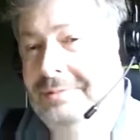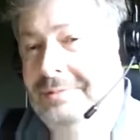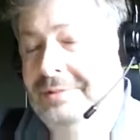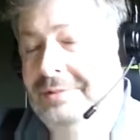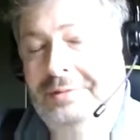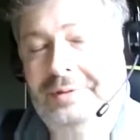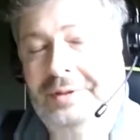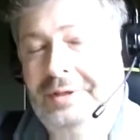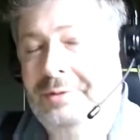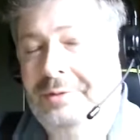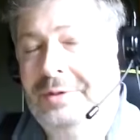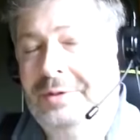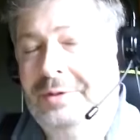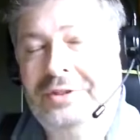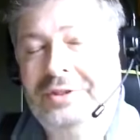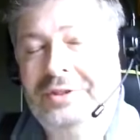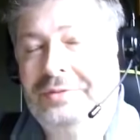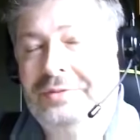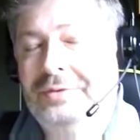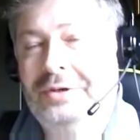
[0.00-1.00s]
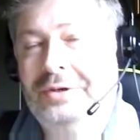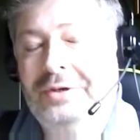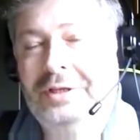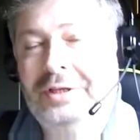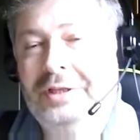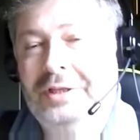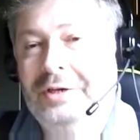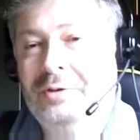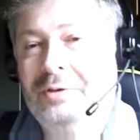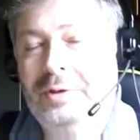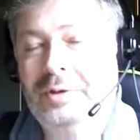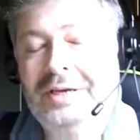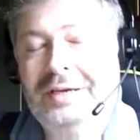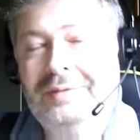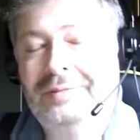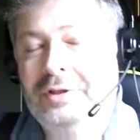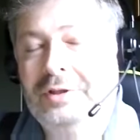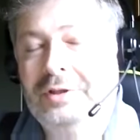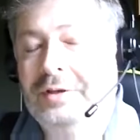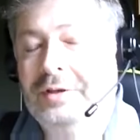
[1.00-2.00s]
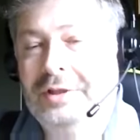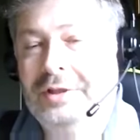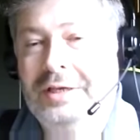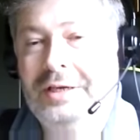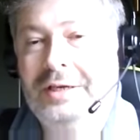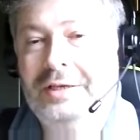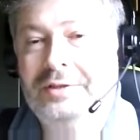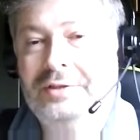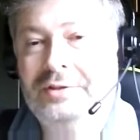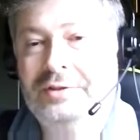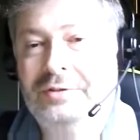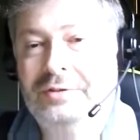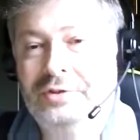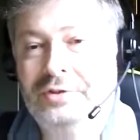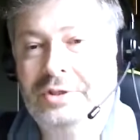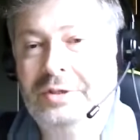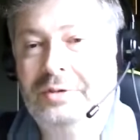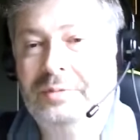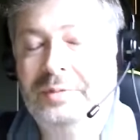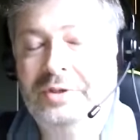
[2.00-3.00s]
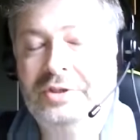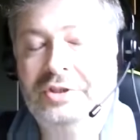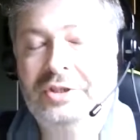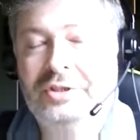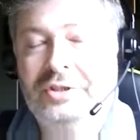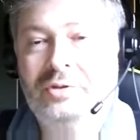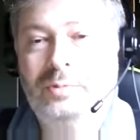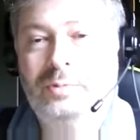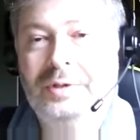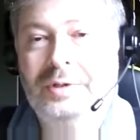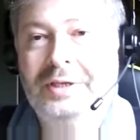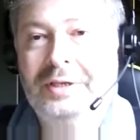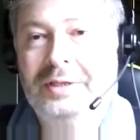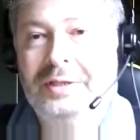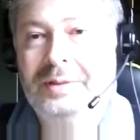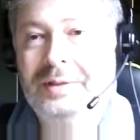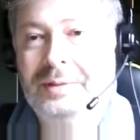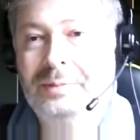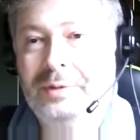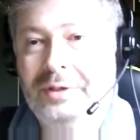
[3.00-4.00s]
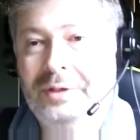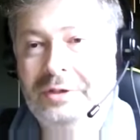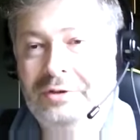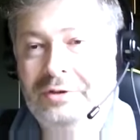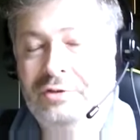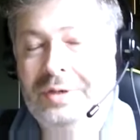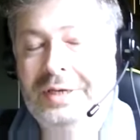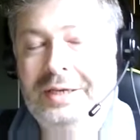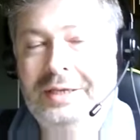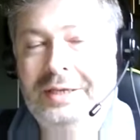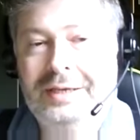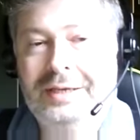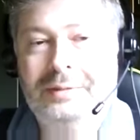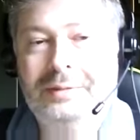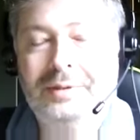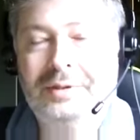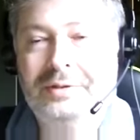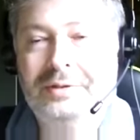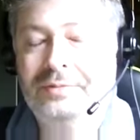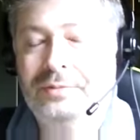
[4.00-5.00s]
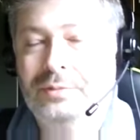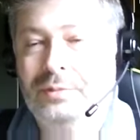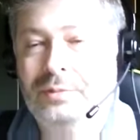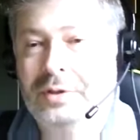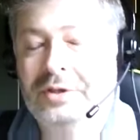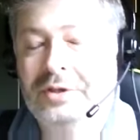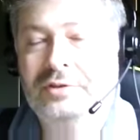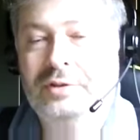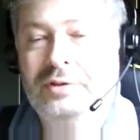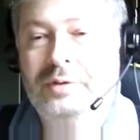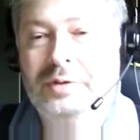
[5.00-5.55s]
the question is very clear. We have a lot of clients who sit on Magento 1 and they want to drag it out for as long